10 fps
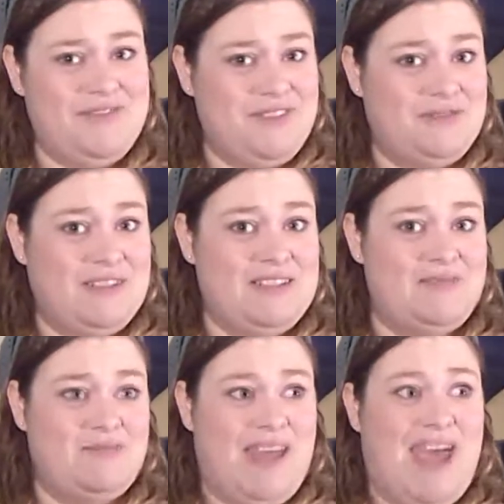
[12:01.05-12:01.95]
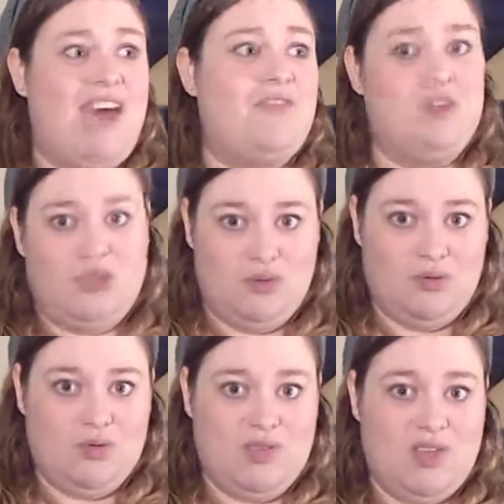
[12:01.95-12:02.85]
of different
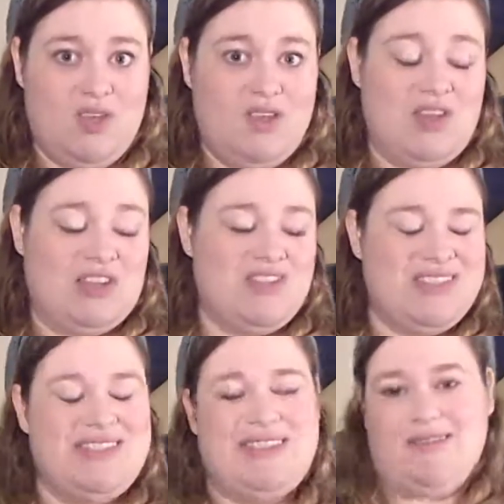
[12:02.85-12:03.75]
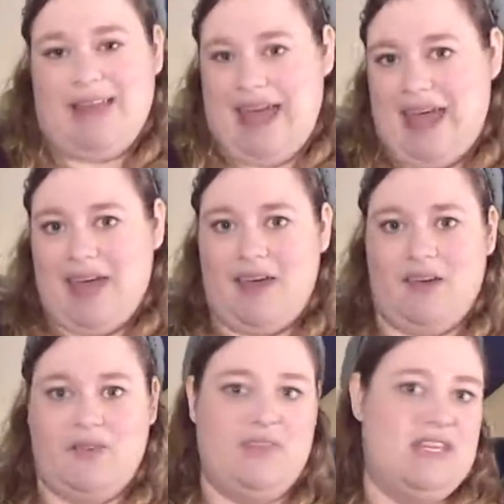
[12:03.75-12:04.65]
avenues that still
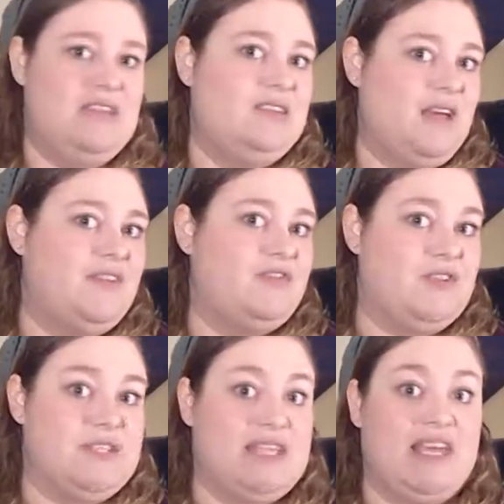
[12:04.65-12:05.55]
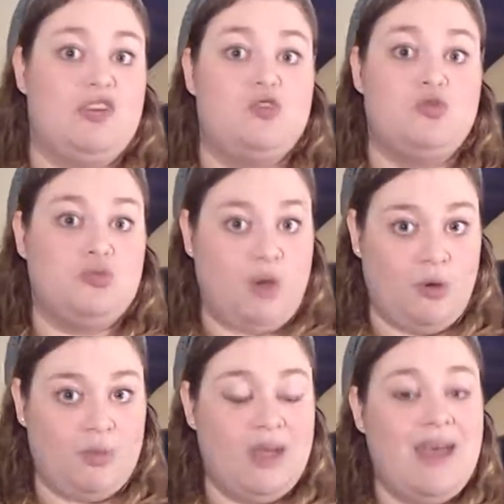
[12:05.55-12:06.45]
have the Love at First Sight
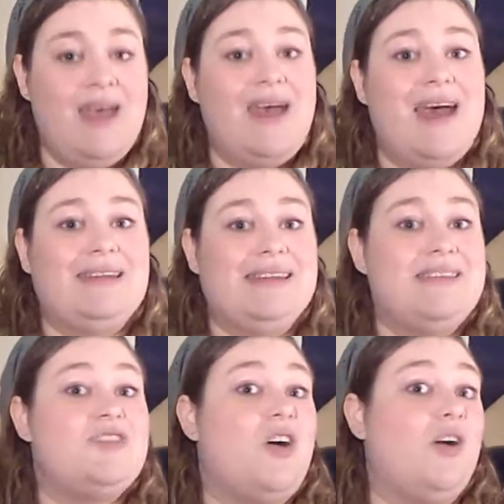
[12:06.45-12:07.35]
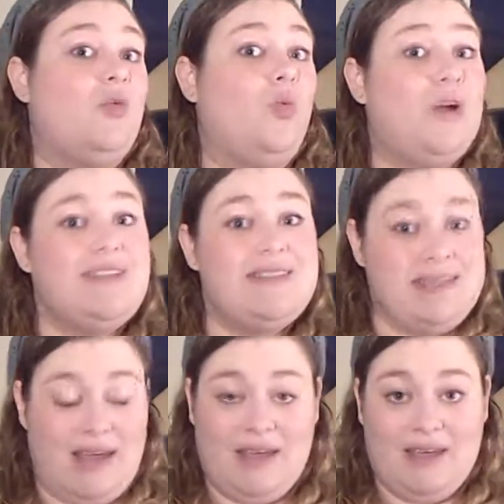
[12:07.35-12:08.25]
trope, at least on one
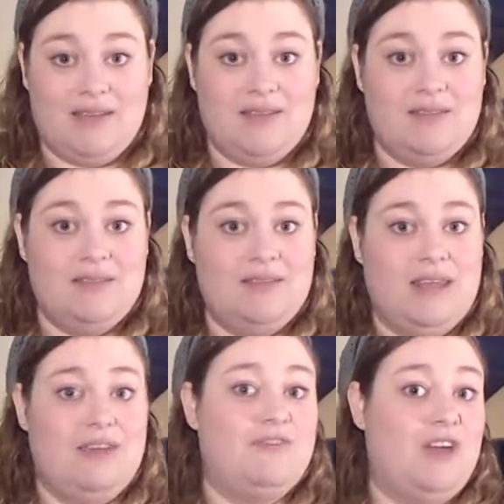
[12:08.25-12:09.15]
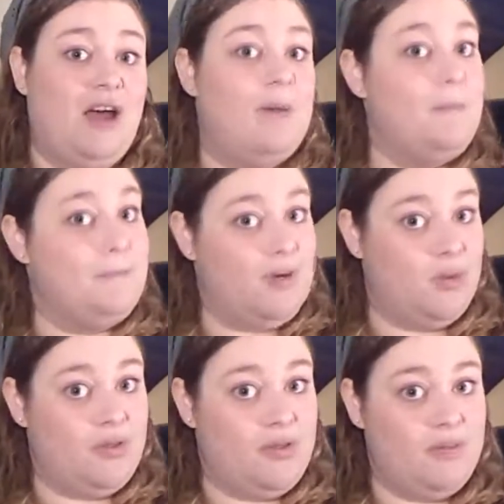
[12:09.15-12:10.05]
side, if not both.